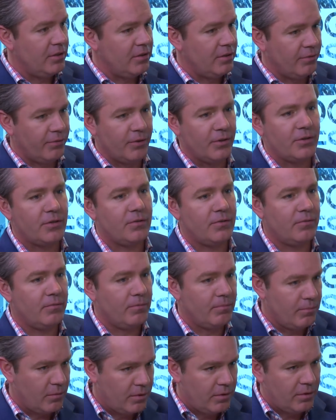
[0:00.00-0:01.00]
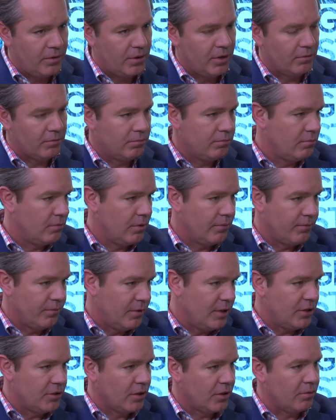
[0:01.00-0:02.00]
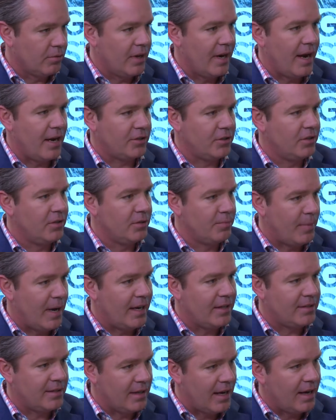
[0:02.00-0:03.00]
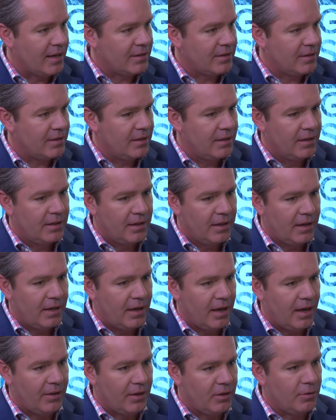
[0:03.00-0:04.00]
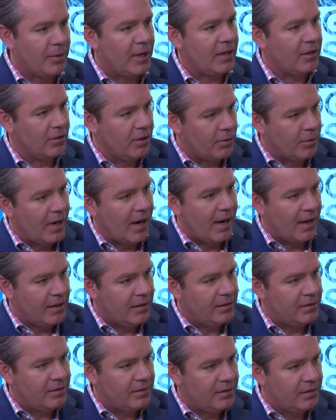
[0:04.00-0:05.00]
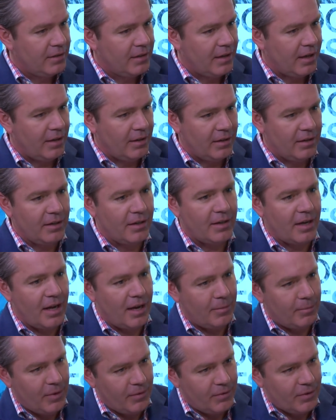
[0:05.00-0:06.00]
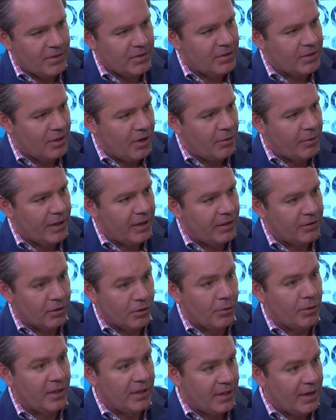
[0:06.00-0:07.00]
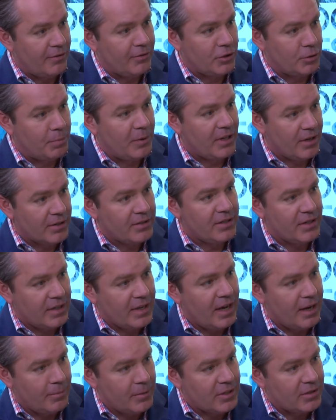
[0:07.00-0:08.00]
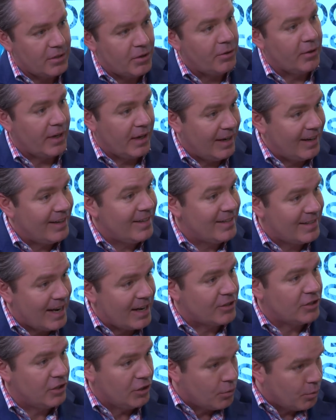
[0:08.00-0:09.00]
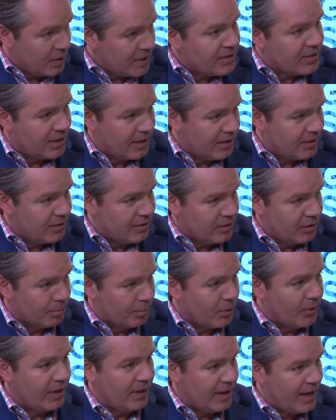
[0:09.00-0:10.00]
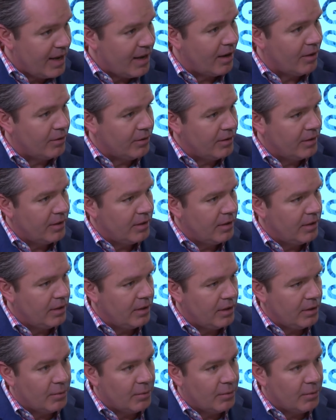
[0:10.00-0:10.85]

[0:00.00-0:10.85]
The first, you know, the knee-jerk reaction is buy stocks, and then you make a lower high, and then the economy, if it's slowing, and they're going dovish because the economy is slowing, and it is actually coincident to your yes. point now. Yes.